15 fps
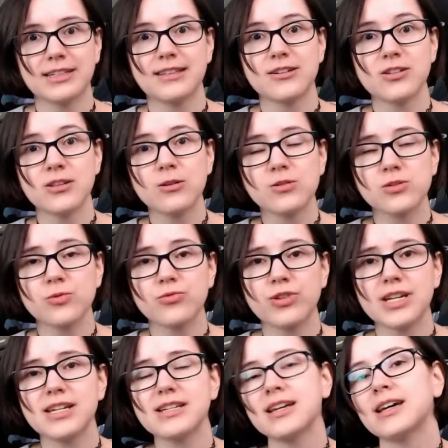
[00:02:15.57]
There's lots to
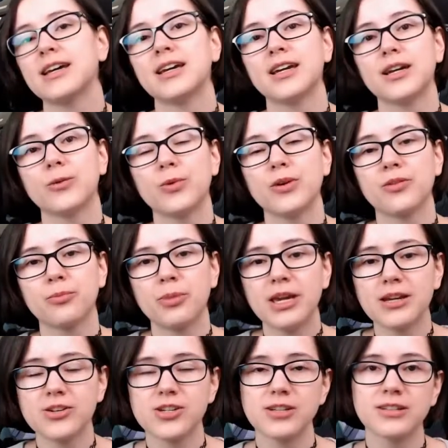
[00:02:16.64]
read with
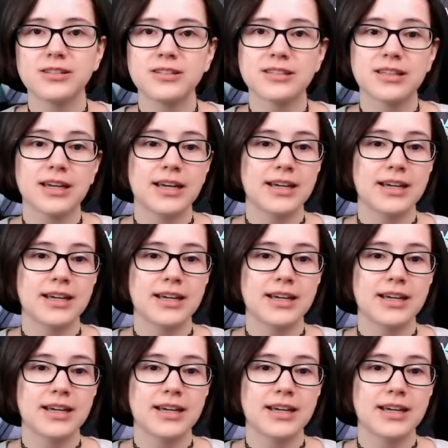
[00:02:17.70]
pictures.